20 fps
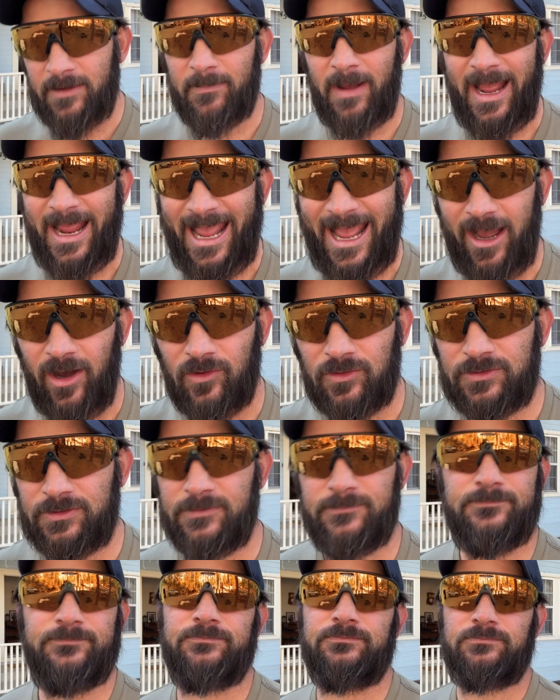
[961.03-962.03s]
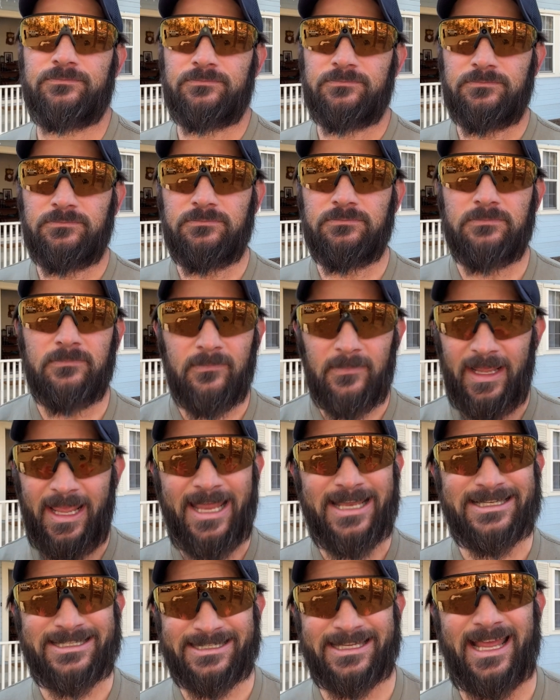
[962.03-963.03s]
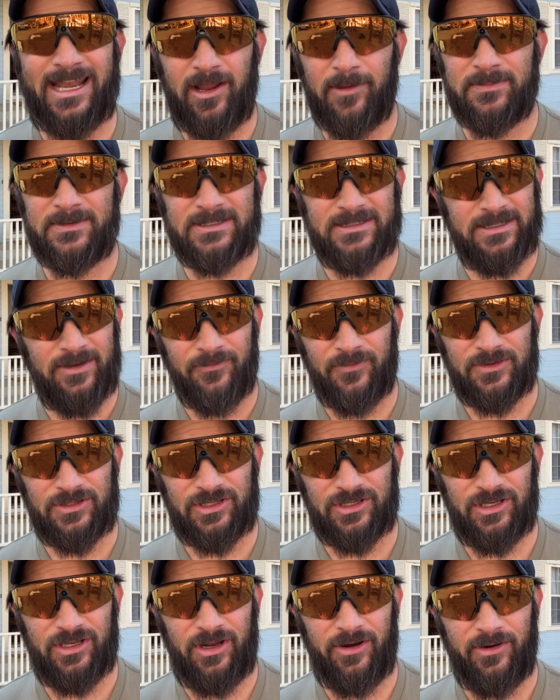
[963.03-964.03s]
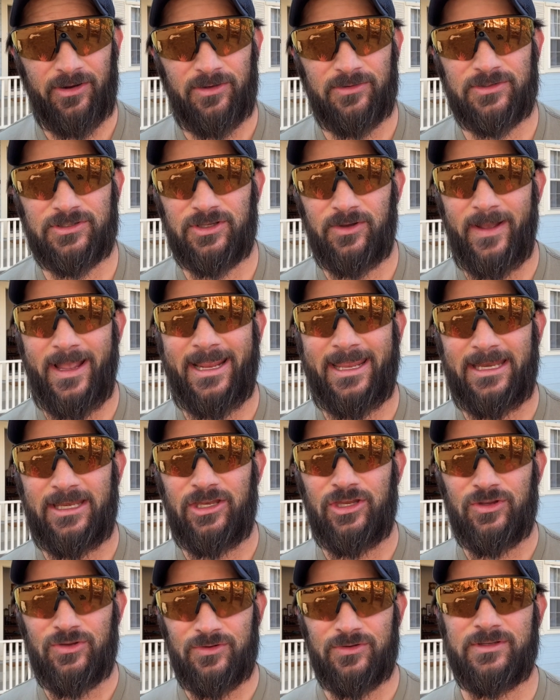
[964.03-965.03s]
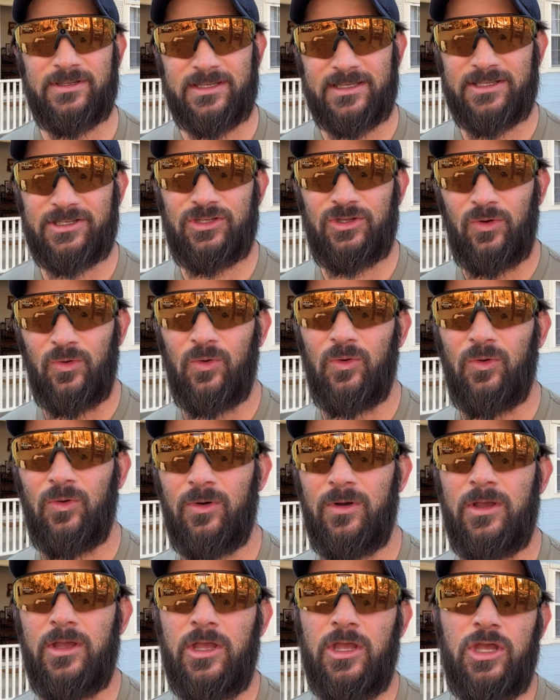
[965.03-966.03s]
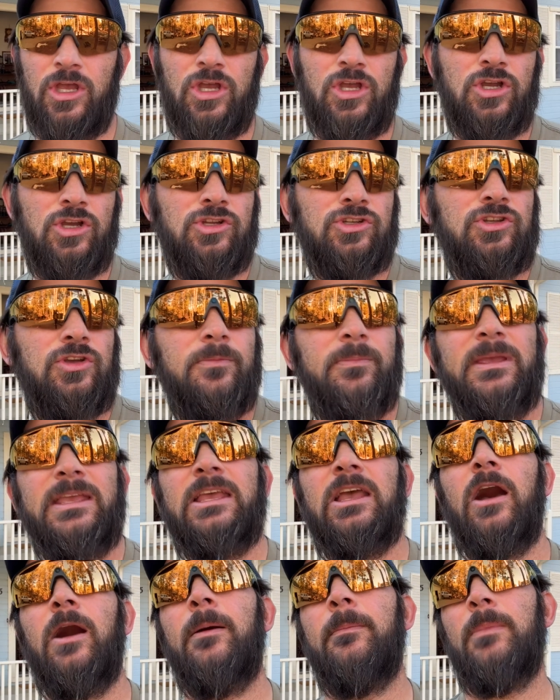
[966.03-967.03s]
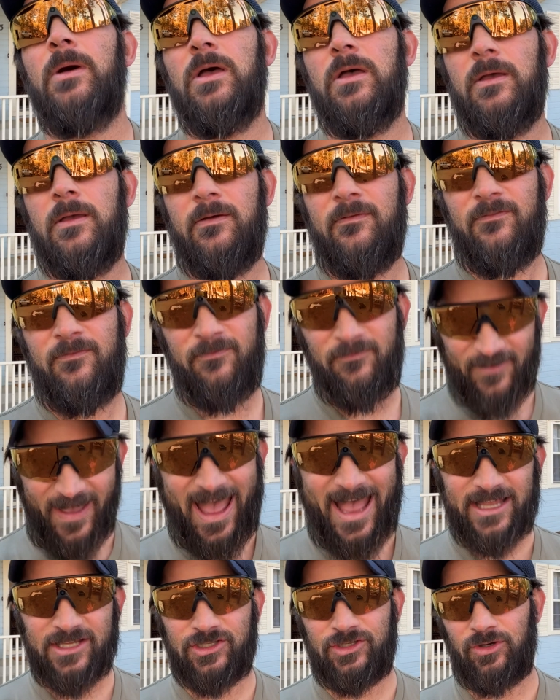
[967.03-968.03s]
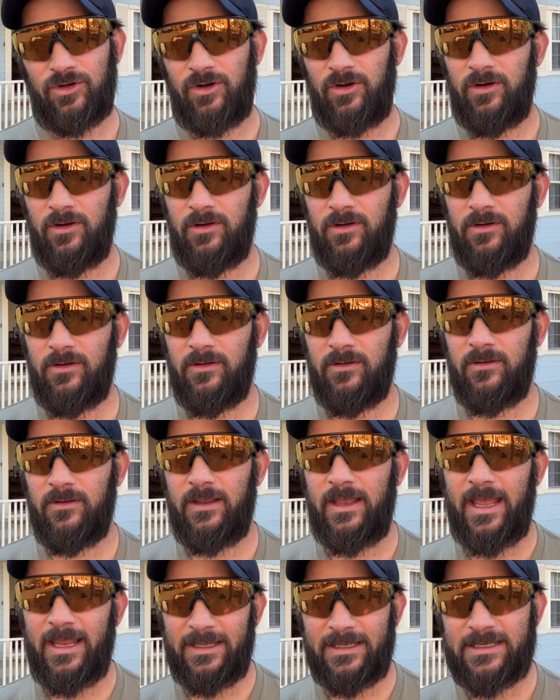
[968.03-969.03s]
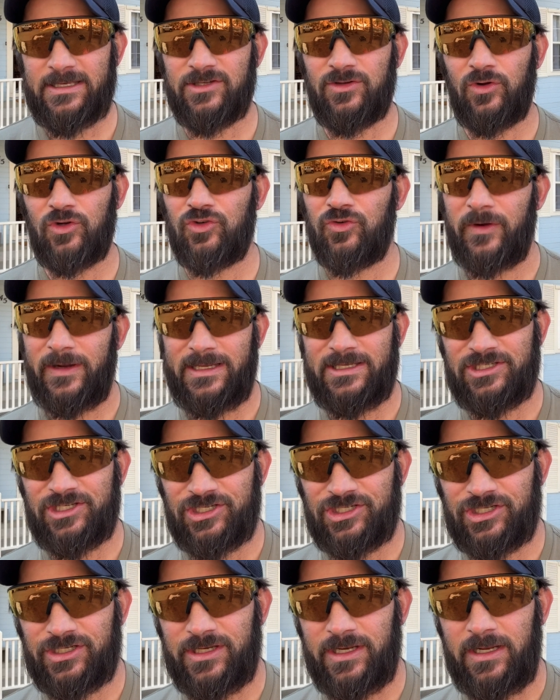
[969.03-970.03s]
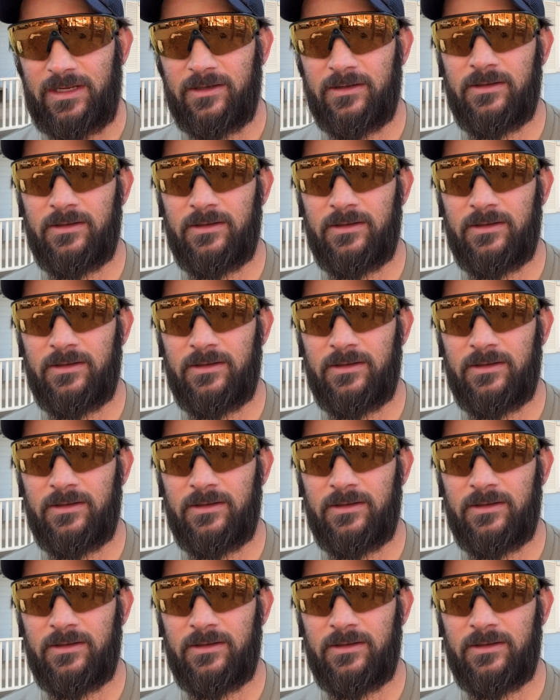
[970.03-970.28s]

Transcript: my house and set up different scenarios so I can use this tool to become faster, at least on transitioning,